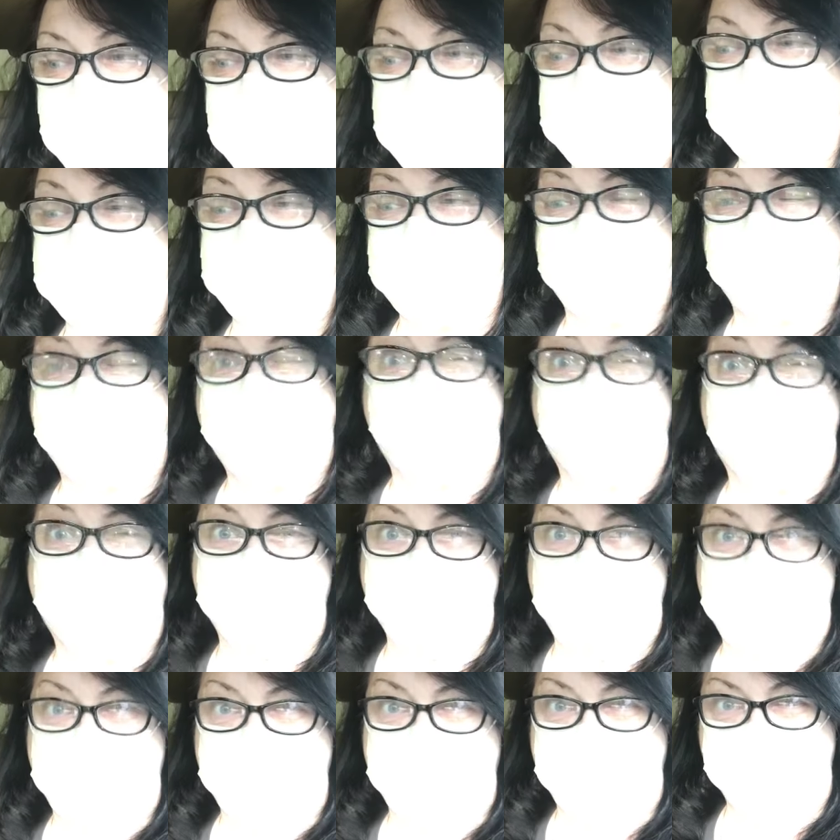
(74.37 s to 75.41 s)
and the four
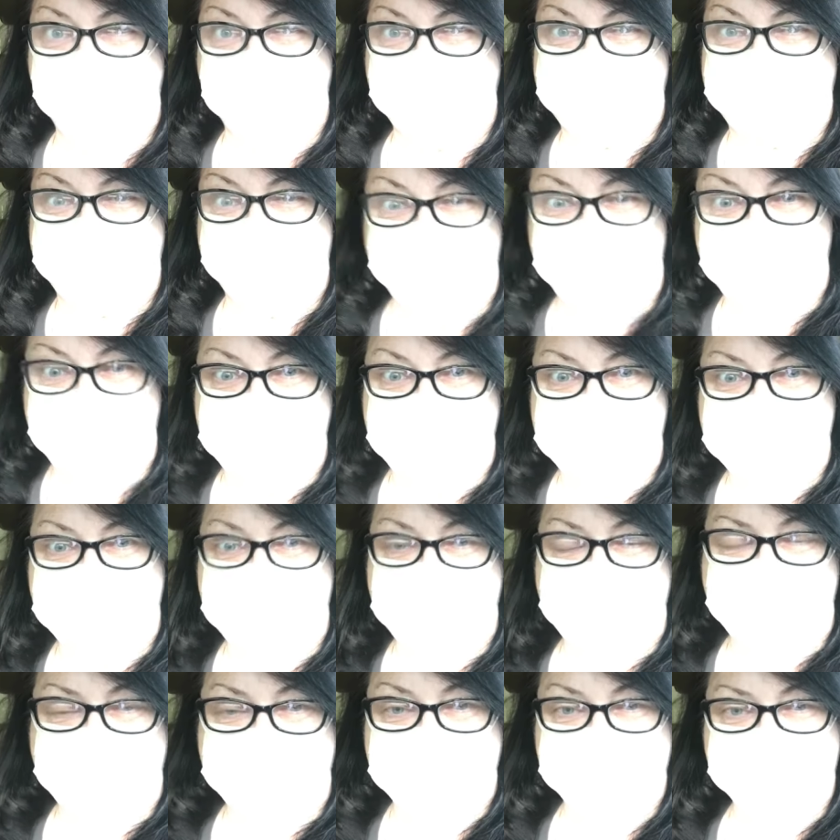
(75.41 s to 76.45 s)
way with me and
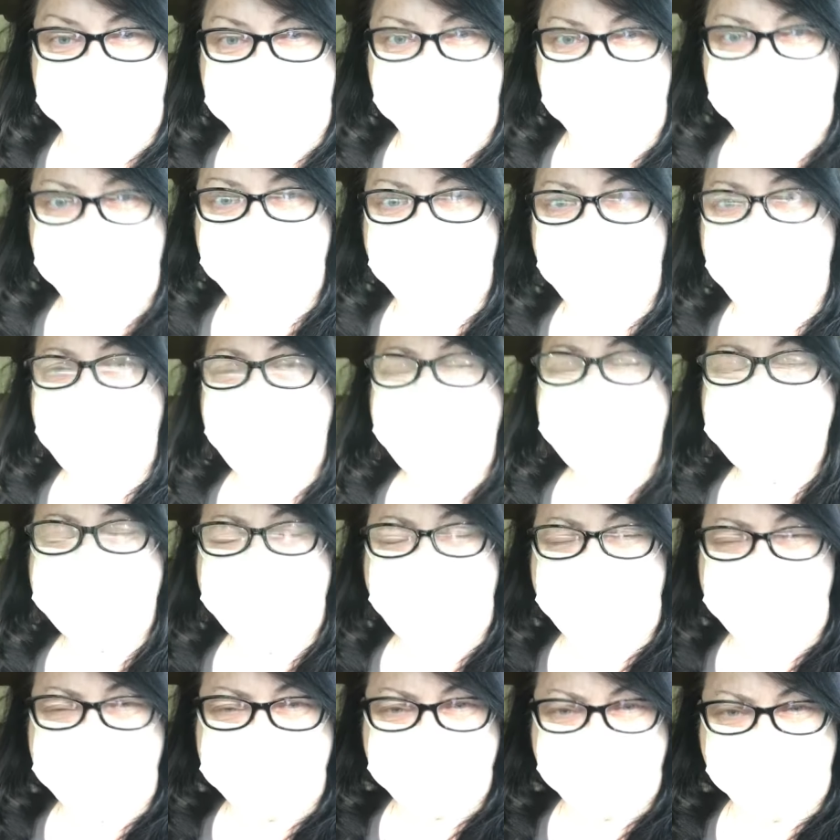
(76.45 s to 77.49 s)
Ying.
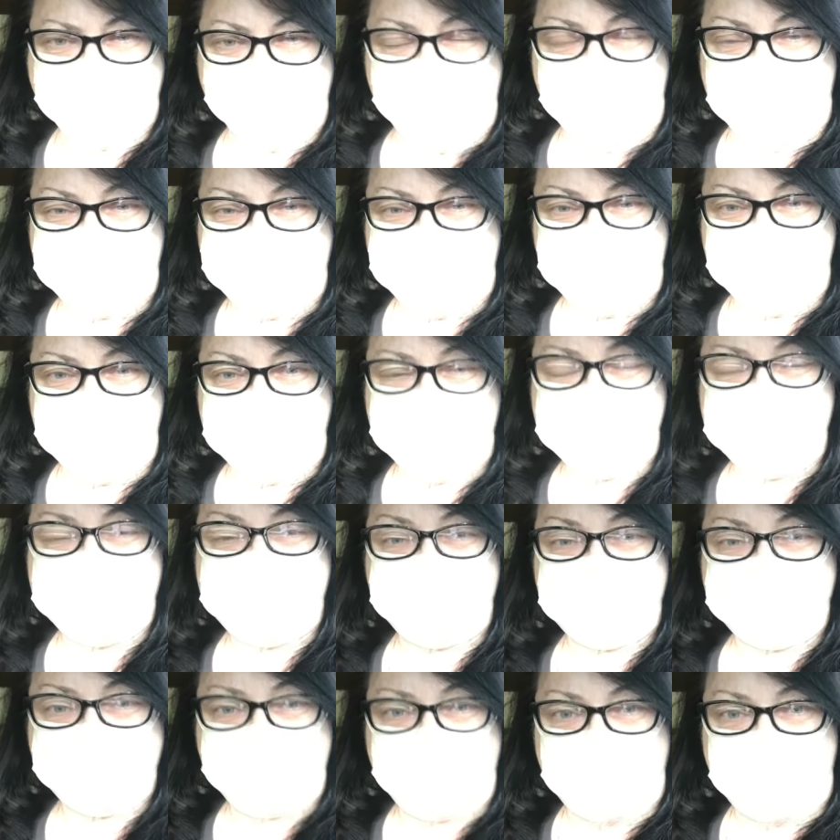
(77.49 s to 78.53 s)
Thanks for watching,
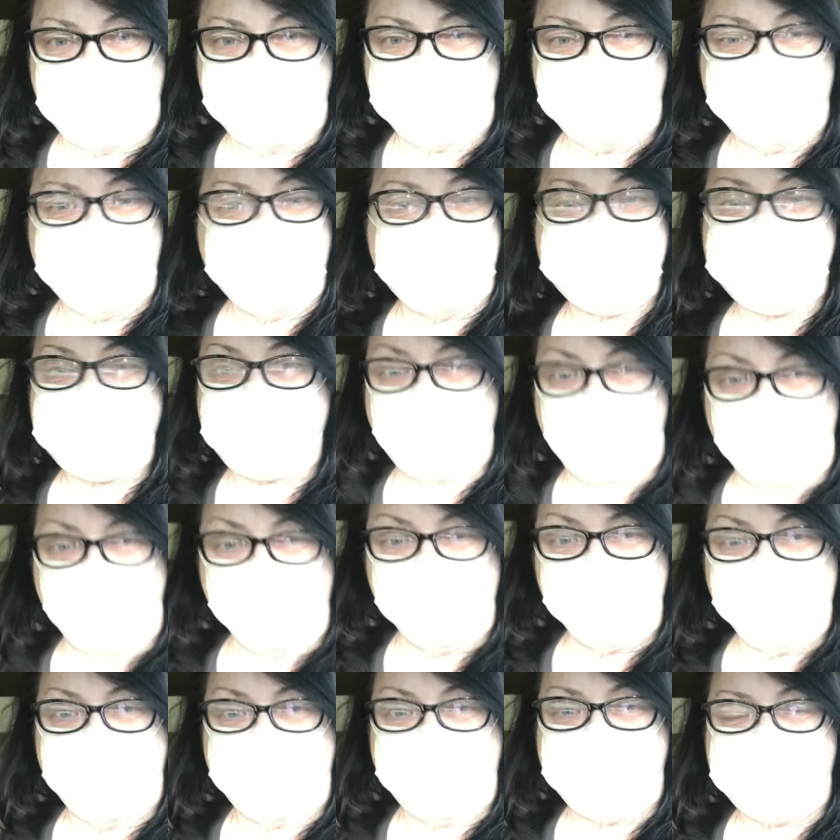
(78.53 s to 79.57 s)
subscribing, and as
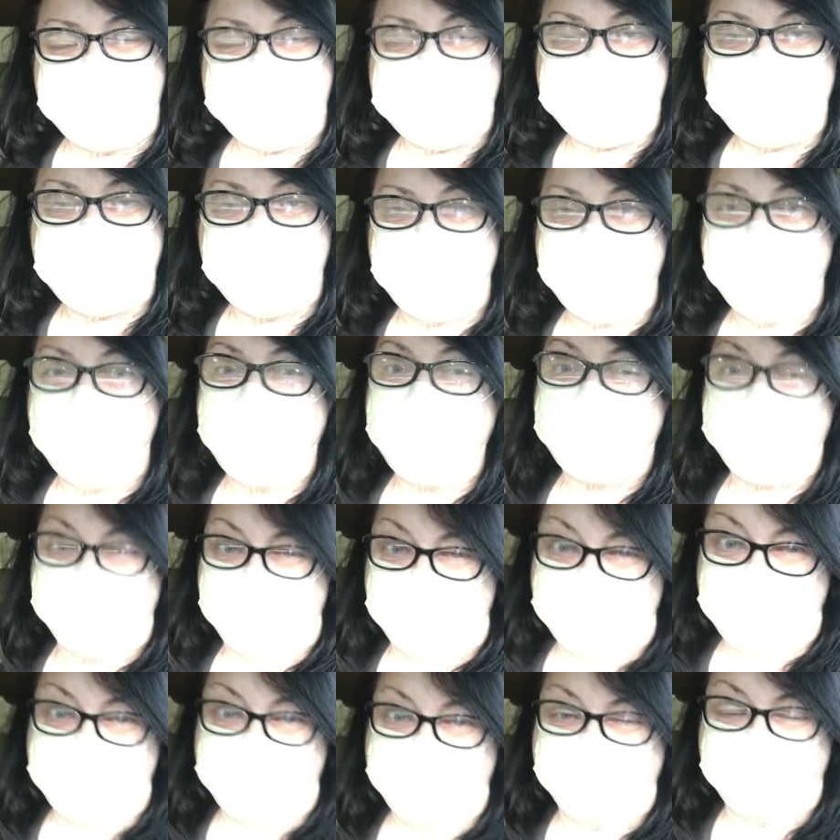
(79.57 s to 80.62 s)
always,
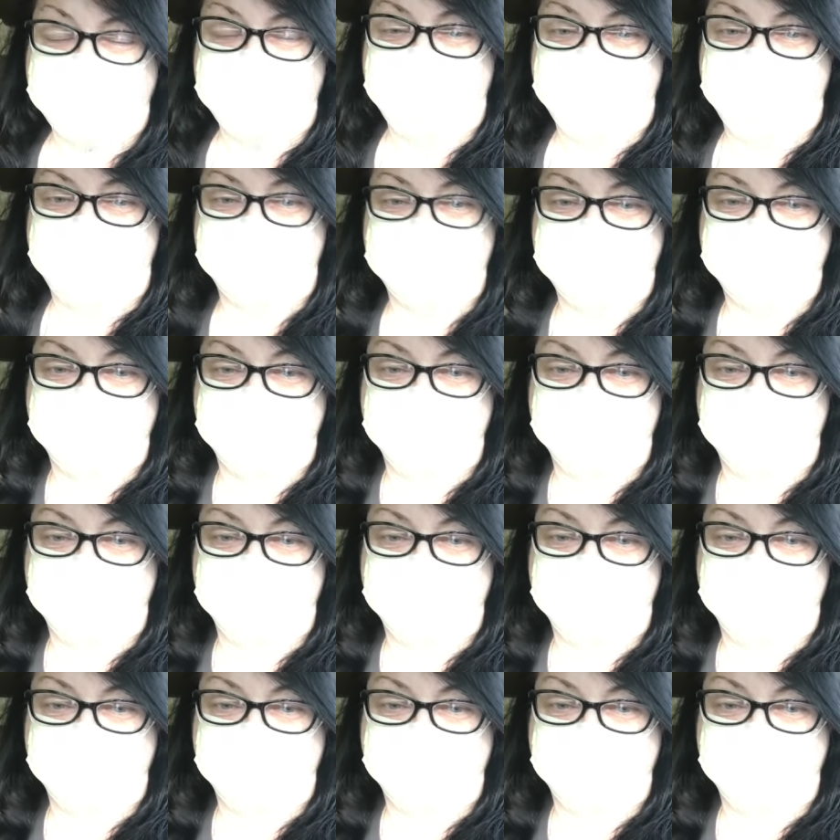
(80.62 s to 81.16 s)
bye for now.